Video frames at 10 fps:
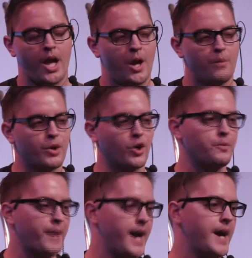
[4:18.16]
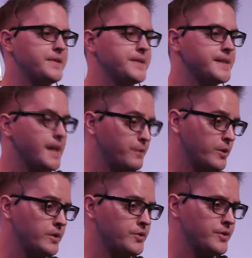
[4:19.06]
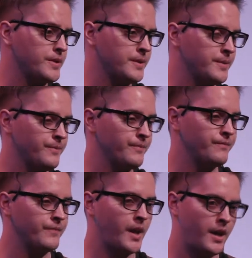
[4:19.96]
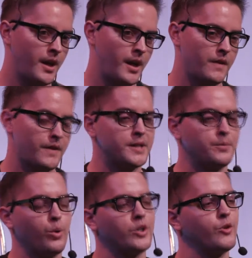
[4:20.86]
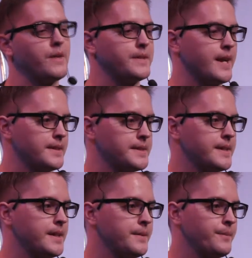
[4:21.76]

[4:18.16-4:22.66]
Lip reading: But our paths diverged. They deployed to Afghanistan.